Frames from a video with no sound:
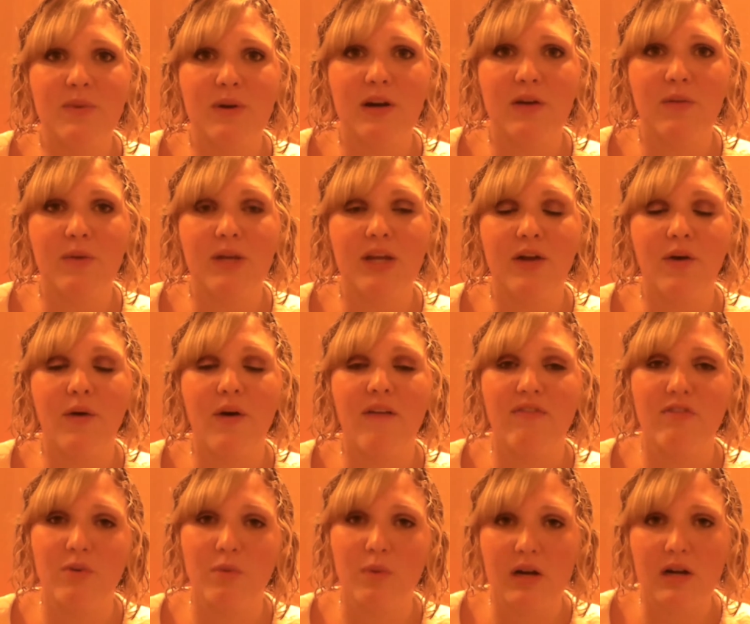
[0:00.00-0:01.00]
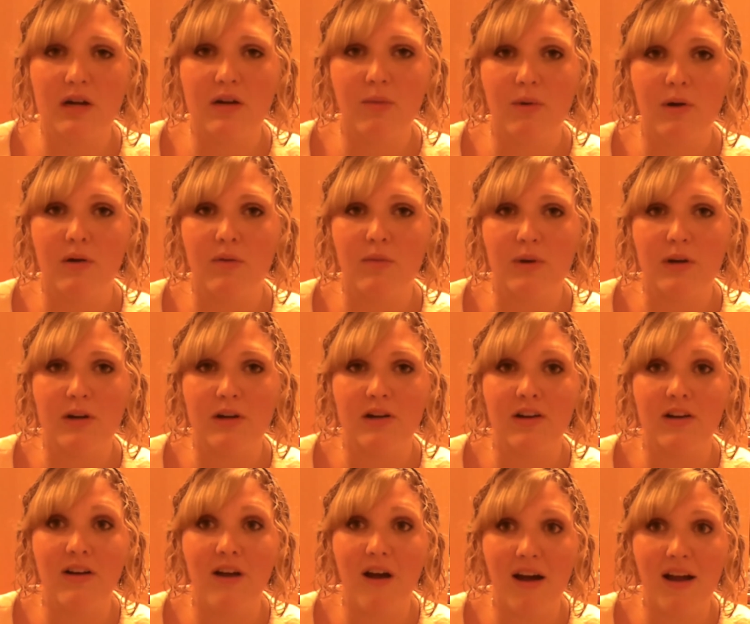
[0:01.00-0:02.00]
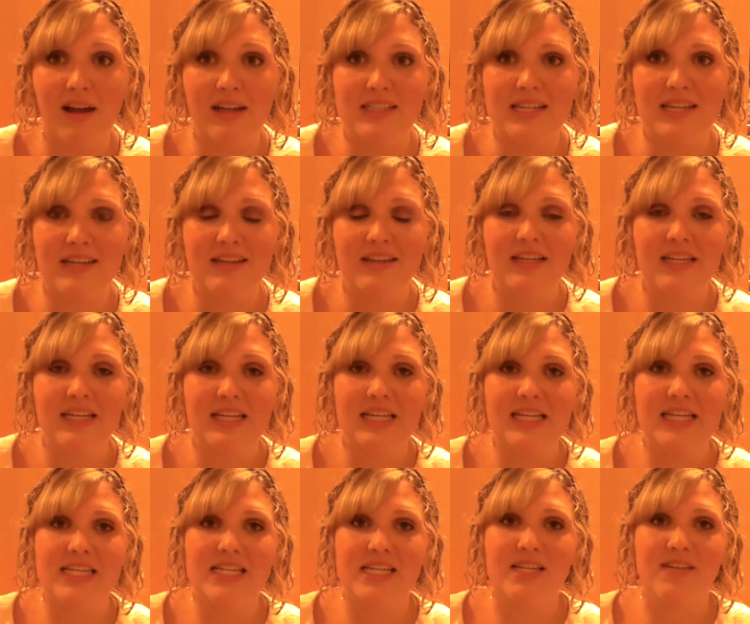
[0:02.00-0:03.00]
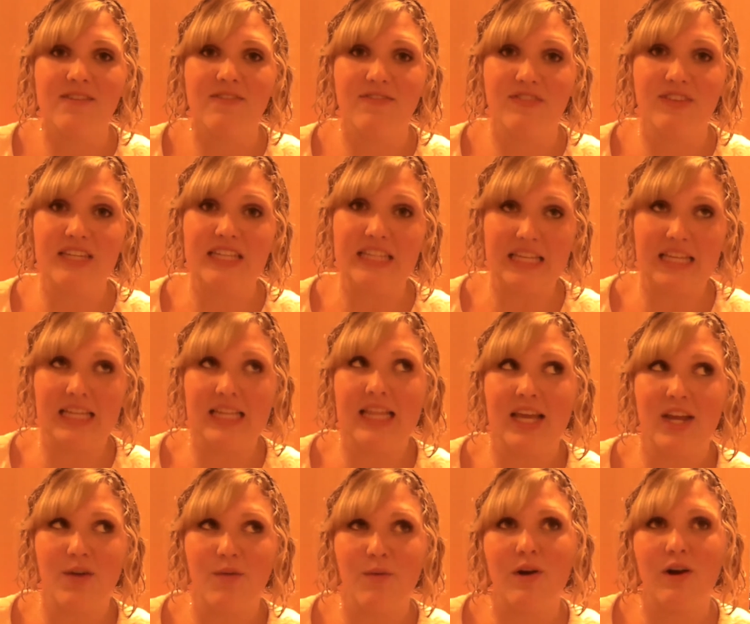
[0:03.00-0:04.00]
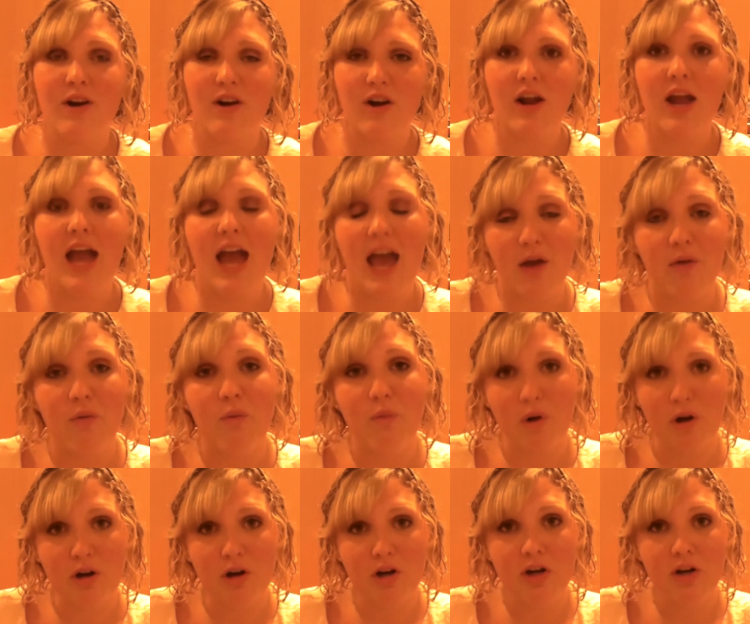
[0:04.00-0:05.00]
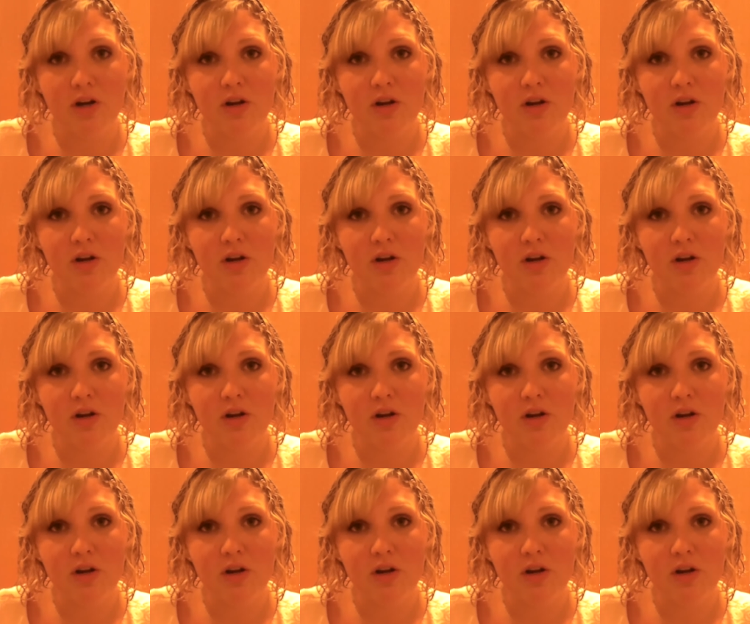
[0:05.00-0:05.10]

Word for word: where we can go after work where we're not feeling like we're at work.